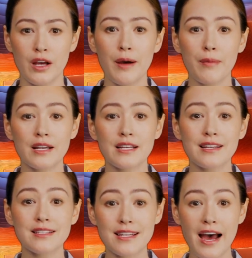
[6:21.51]
but it
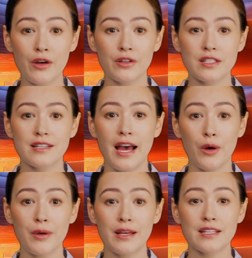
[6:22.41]
excels at
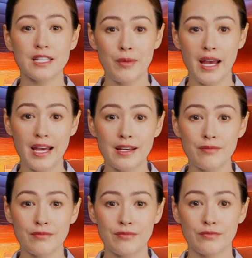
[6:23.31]
helping explain,
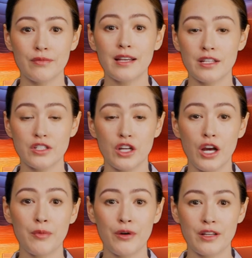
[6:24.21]

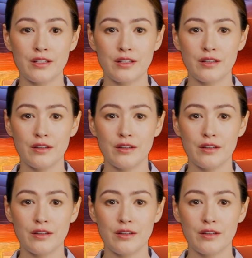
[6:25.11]
interpret,